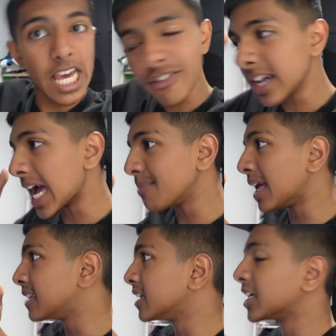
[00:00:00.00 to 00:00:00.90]
here I am,
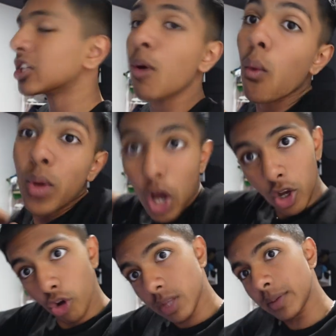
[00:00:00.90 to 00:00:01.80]
ladies and gentlemen. We are
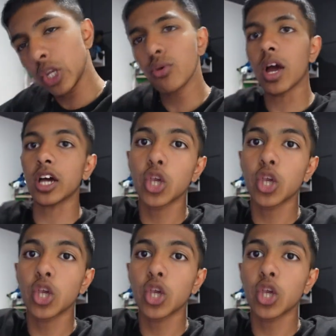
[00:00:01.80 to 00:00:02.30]
going to be doing a